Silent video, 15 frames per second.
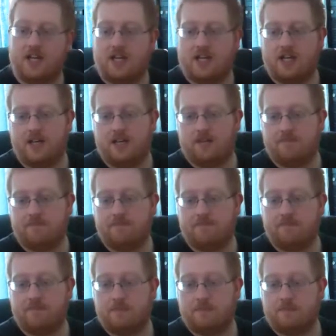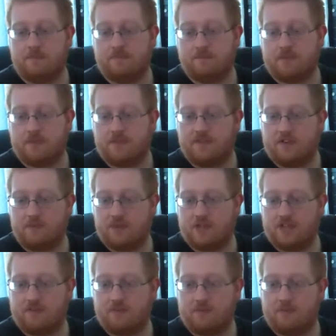In fact, was
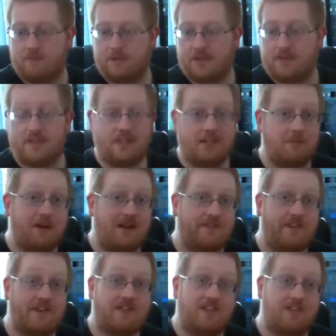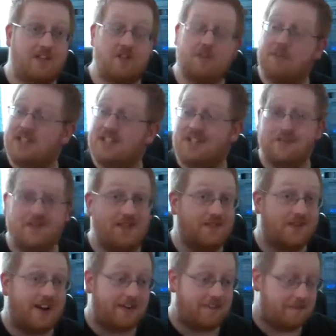it even more? But I think this might have actually just been
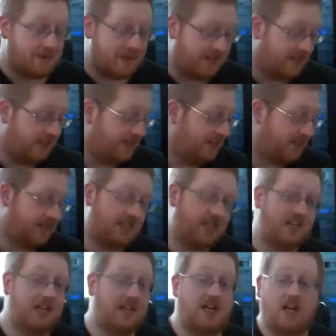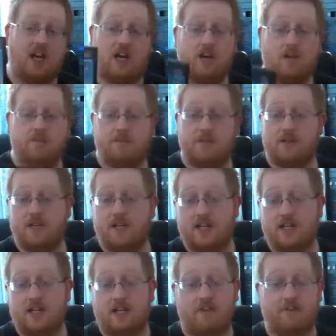75p. But
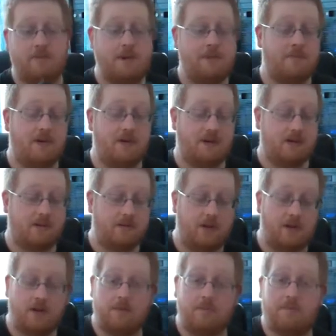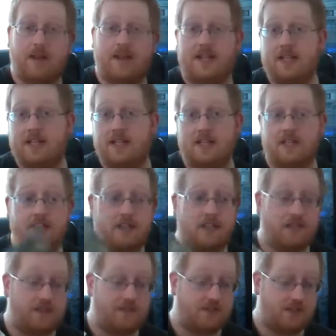yeah, I remember playing
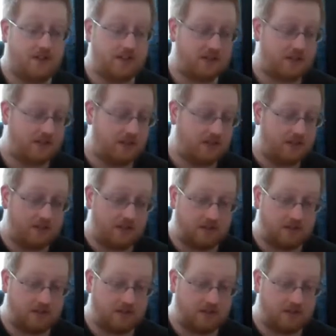this version